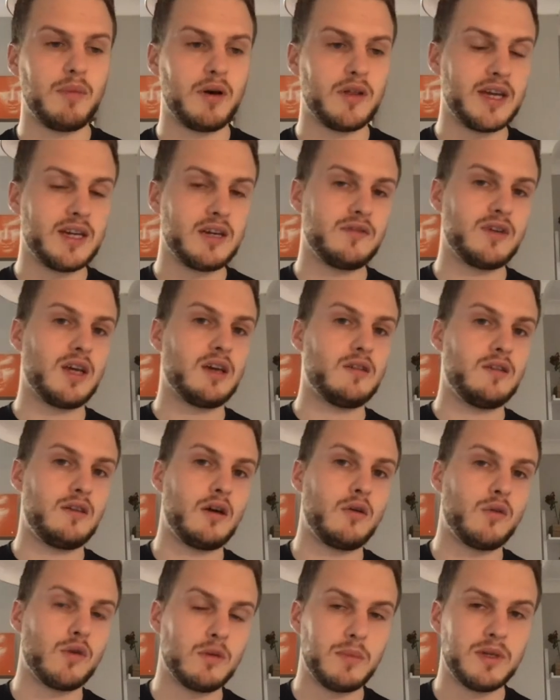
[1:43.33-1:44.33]
By the end of next
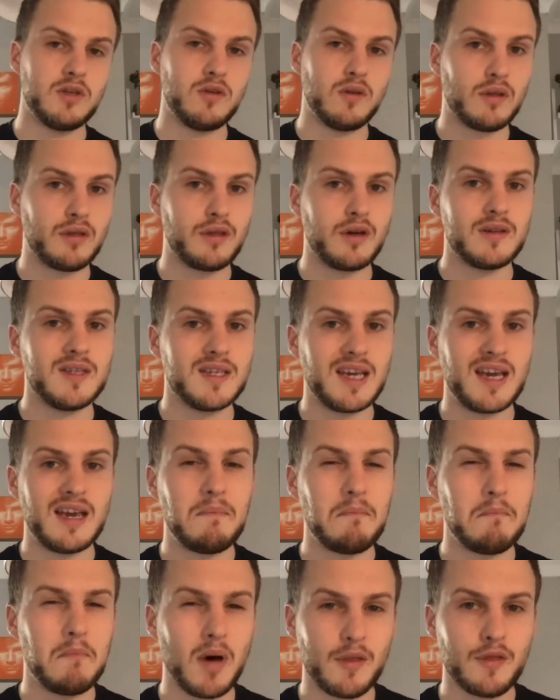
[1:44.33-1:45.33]
year I want to be doing 30k a
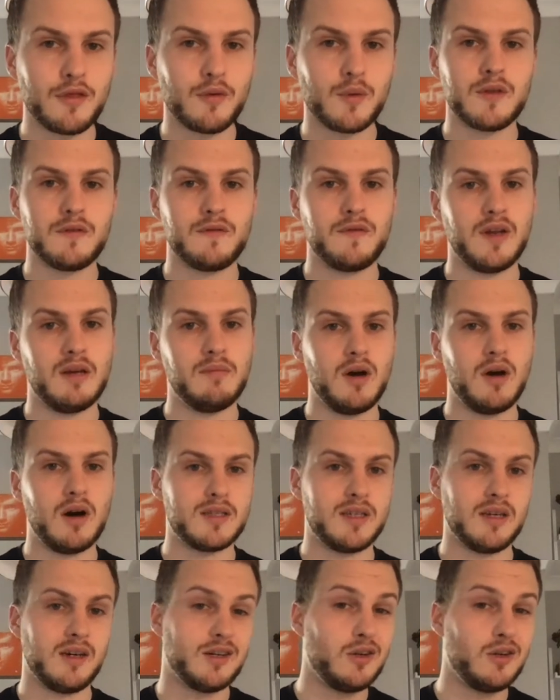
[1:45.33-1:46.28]
month with affiliate marketing.